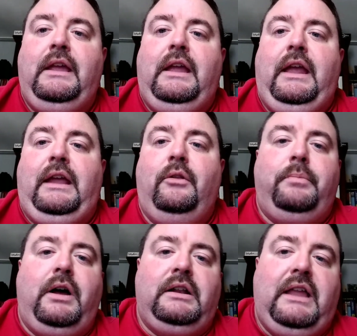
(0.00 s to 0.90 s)
And on the
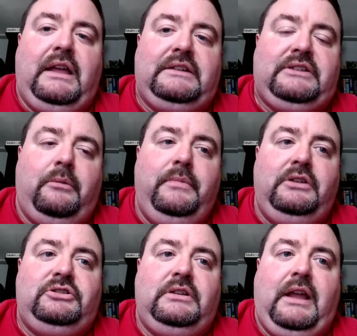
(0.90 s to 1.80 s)
podcast, I'll
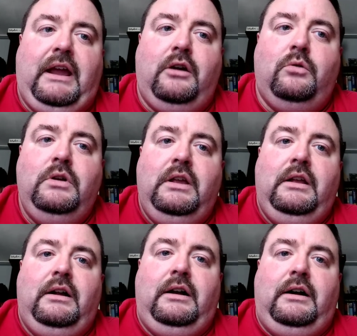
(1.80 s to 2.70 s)
mention how
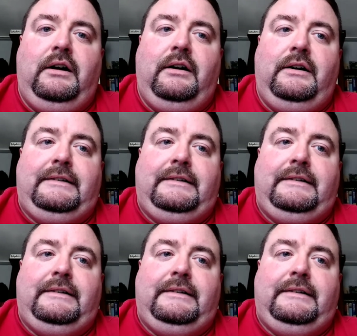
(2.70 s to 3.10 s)
uh,